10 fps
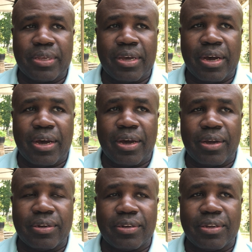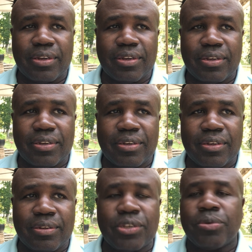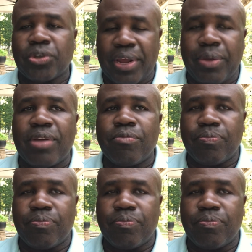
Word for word: uh, so so anyway,